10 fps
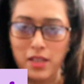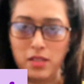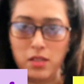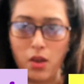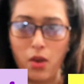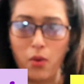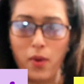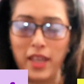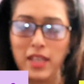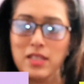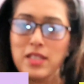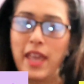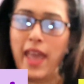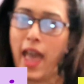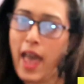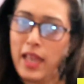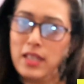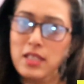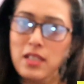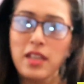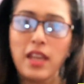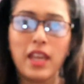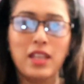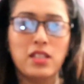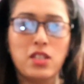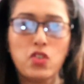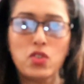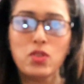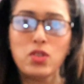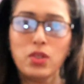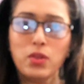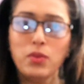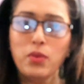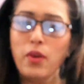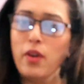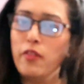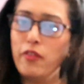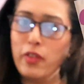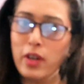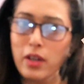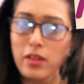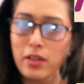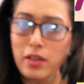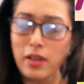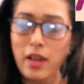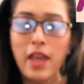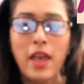So I can say and, in addition to, further,